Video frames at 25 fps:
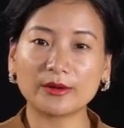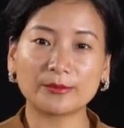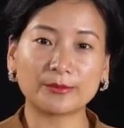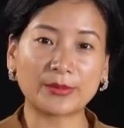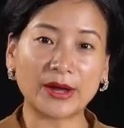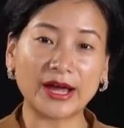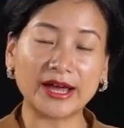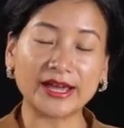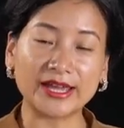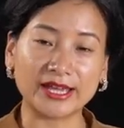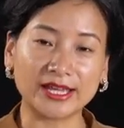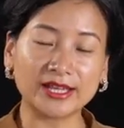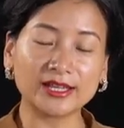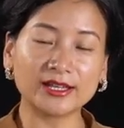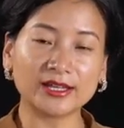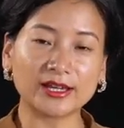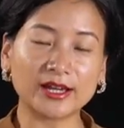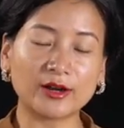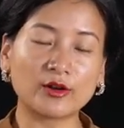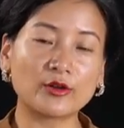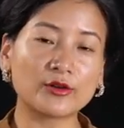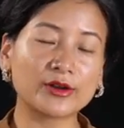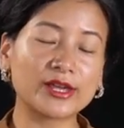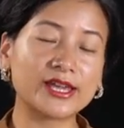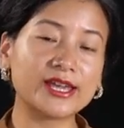buying
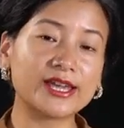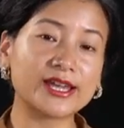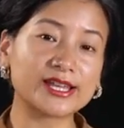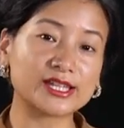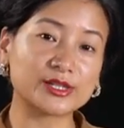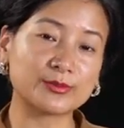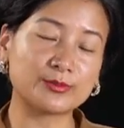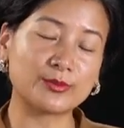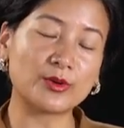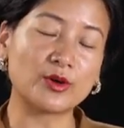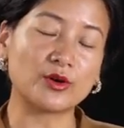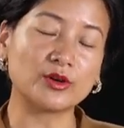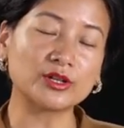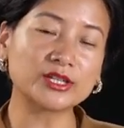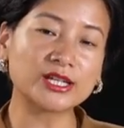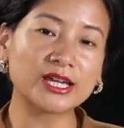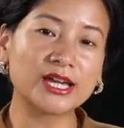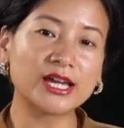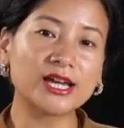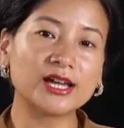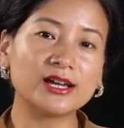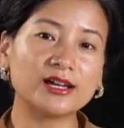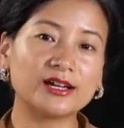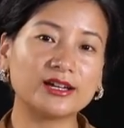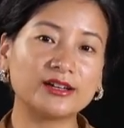or he has bought
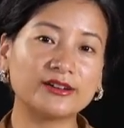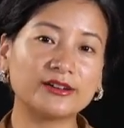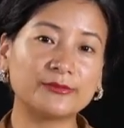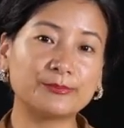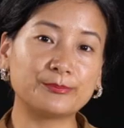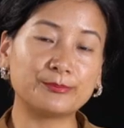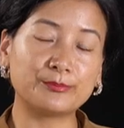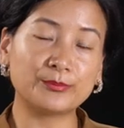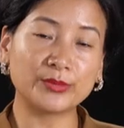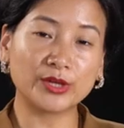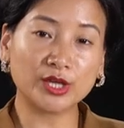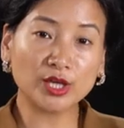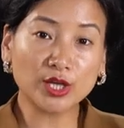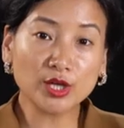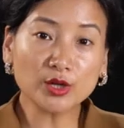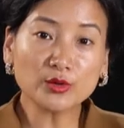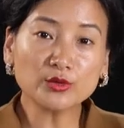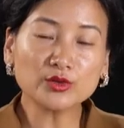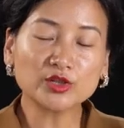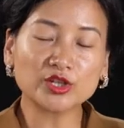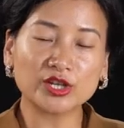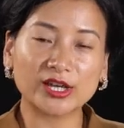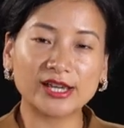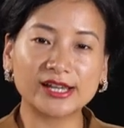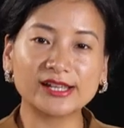a
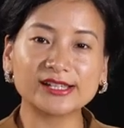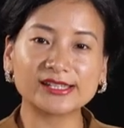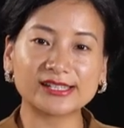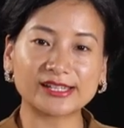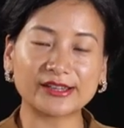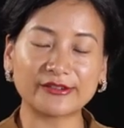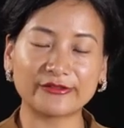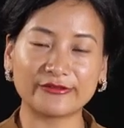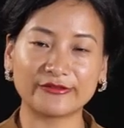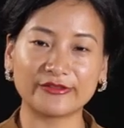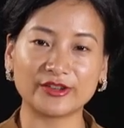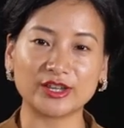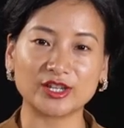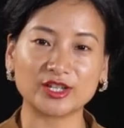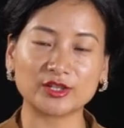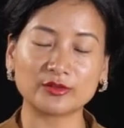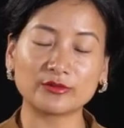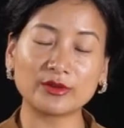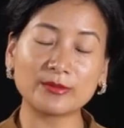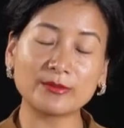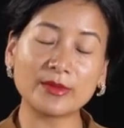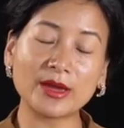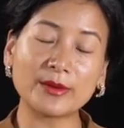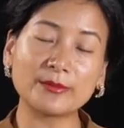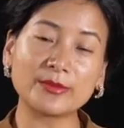huge hilsa fish.
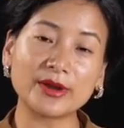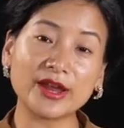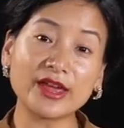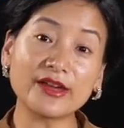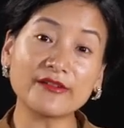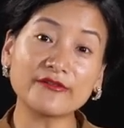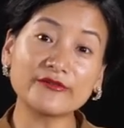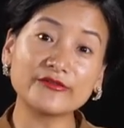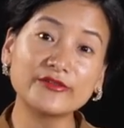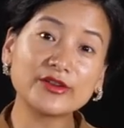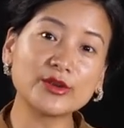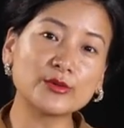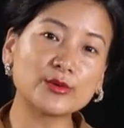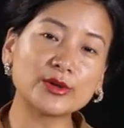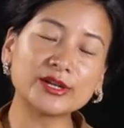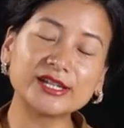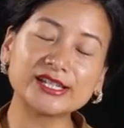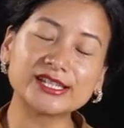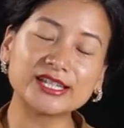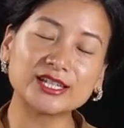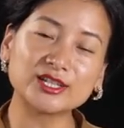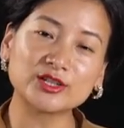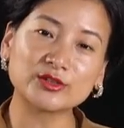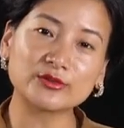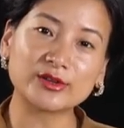Remember, everyone
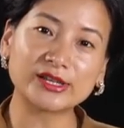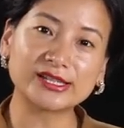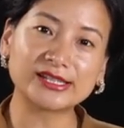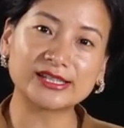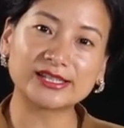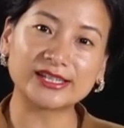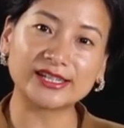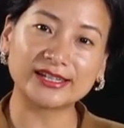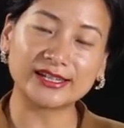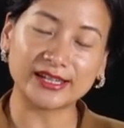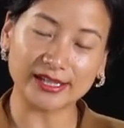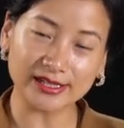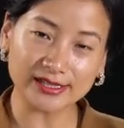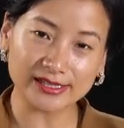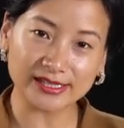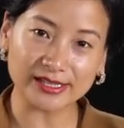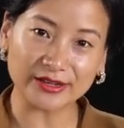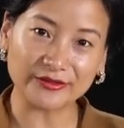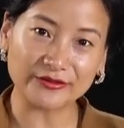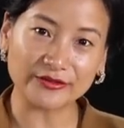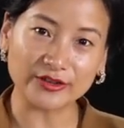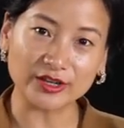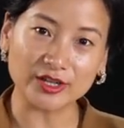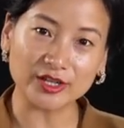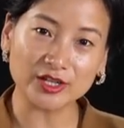is interested in
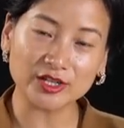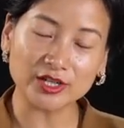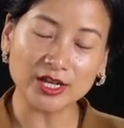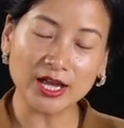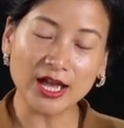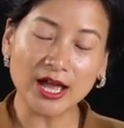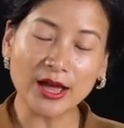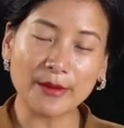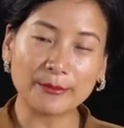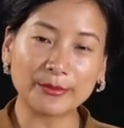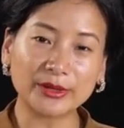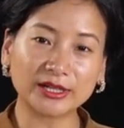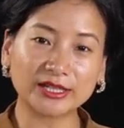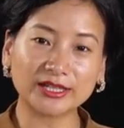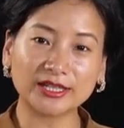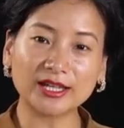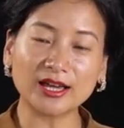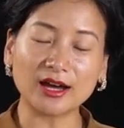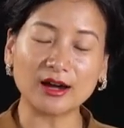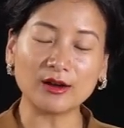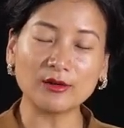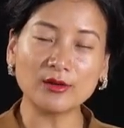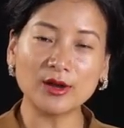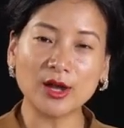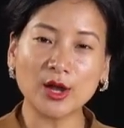hilsa fish, but
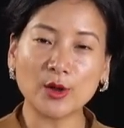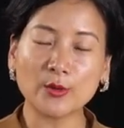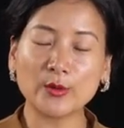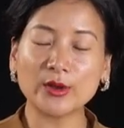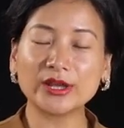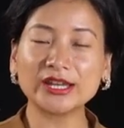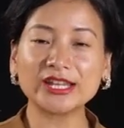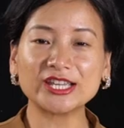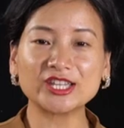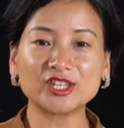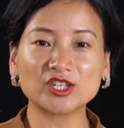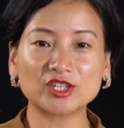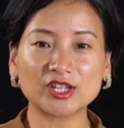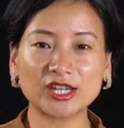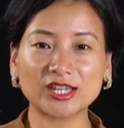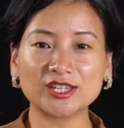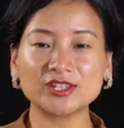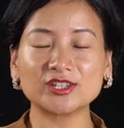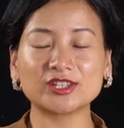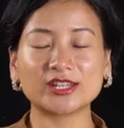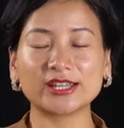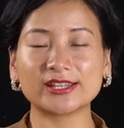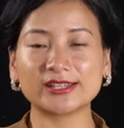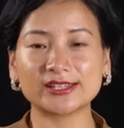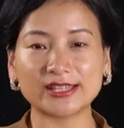now when he
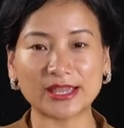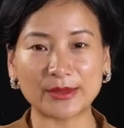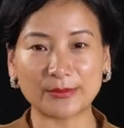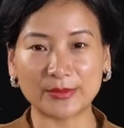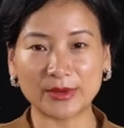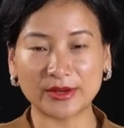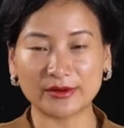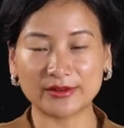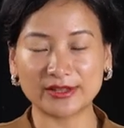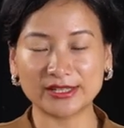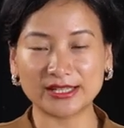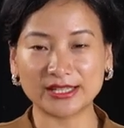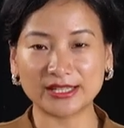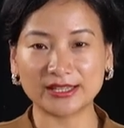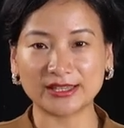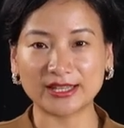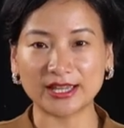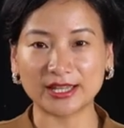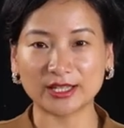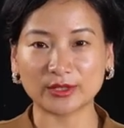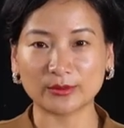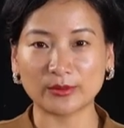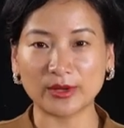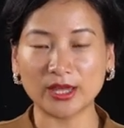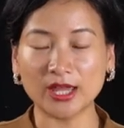changed his appearance in
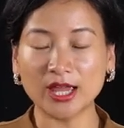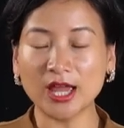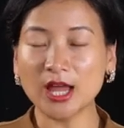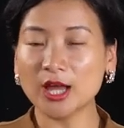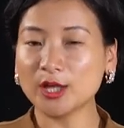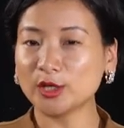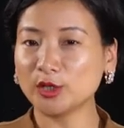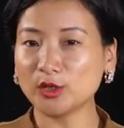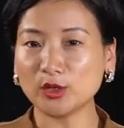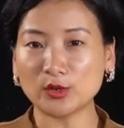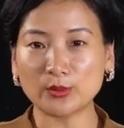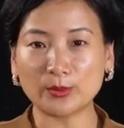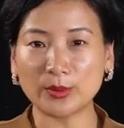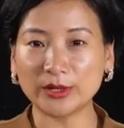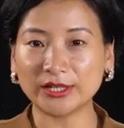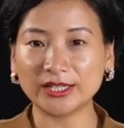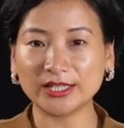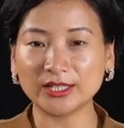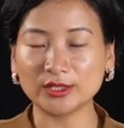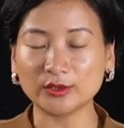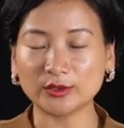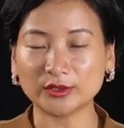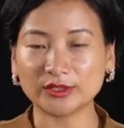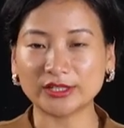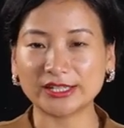that way,
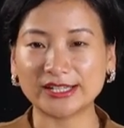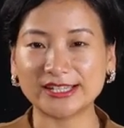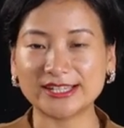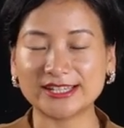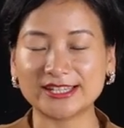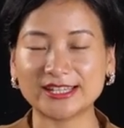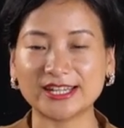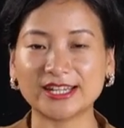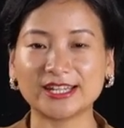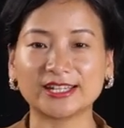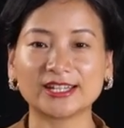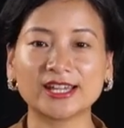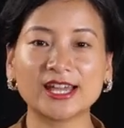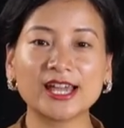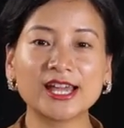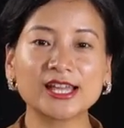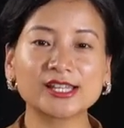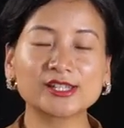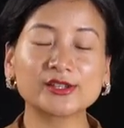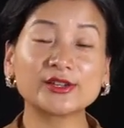nobody noticed it.